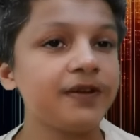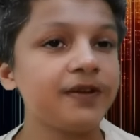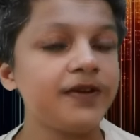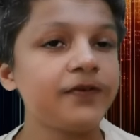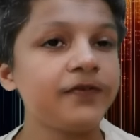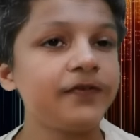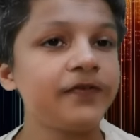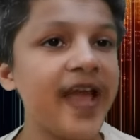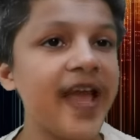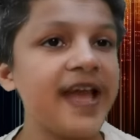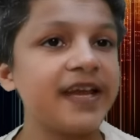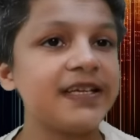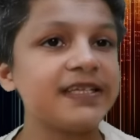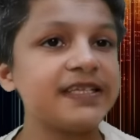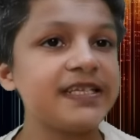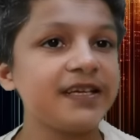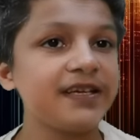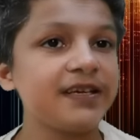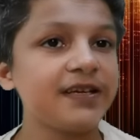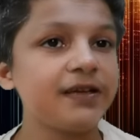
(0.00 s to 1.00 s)

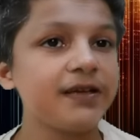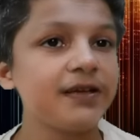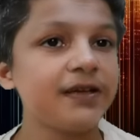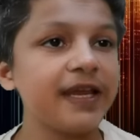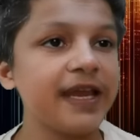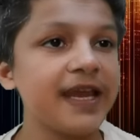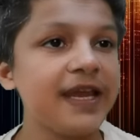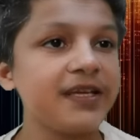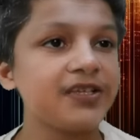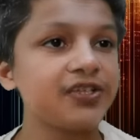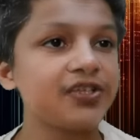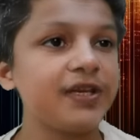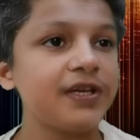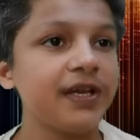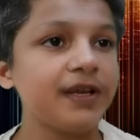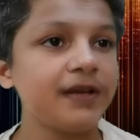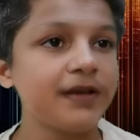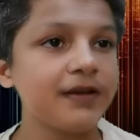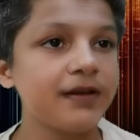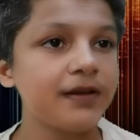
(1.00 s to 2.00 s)
frantic action and